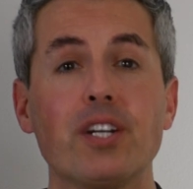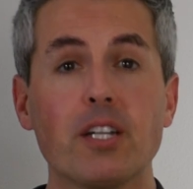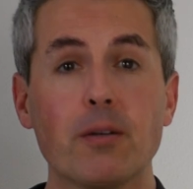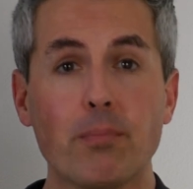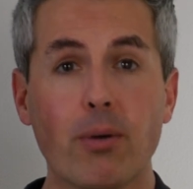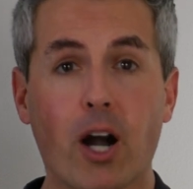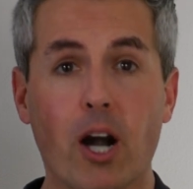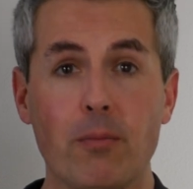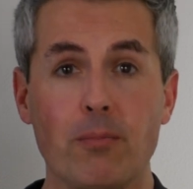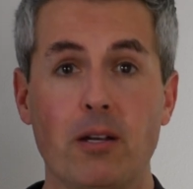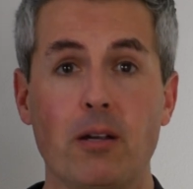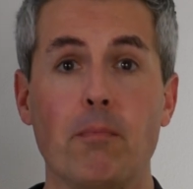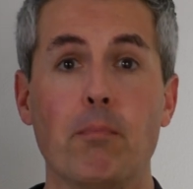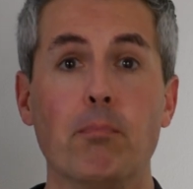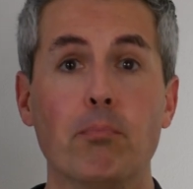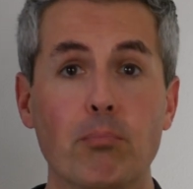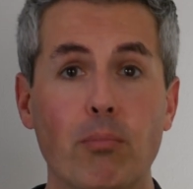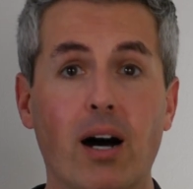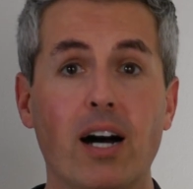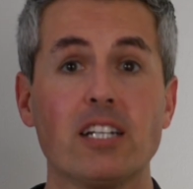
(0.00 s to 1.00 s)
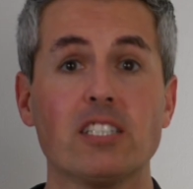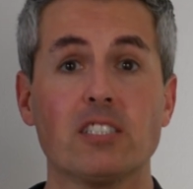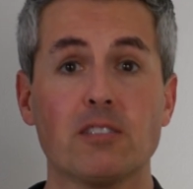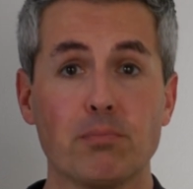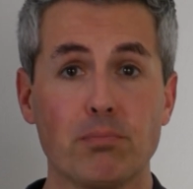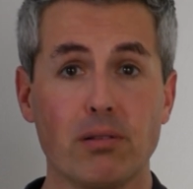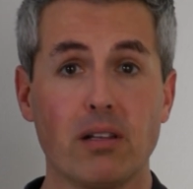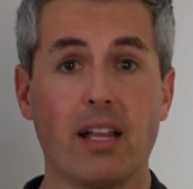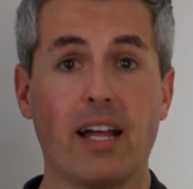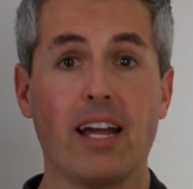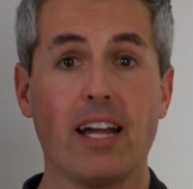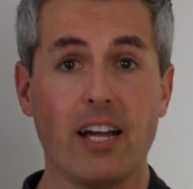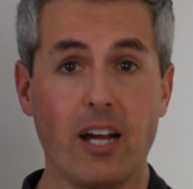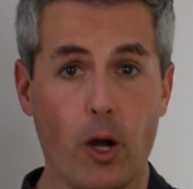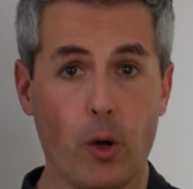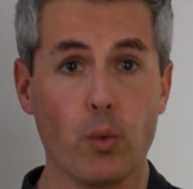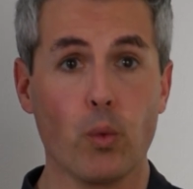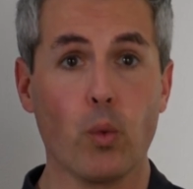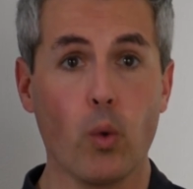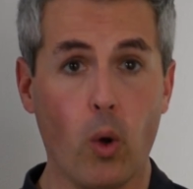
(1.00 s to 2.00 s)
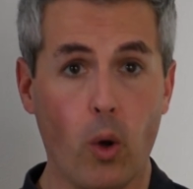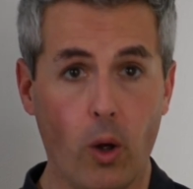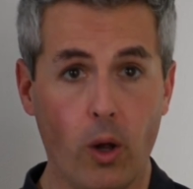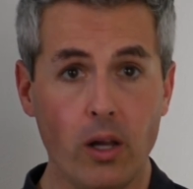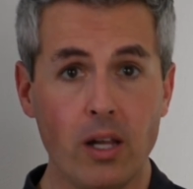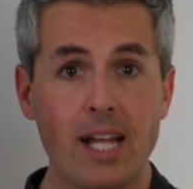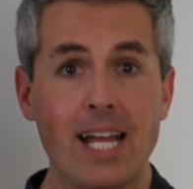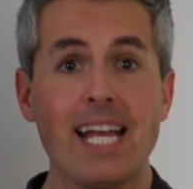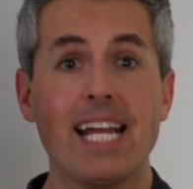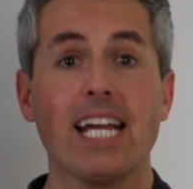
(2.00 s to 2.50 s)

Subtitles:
department must play a role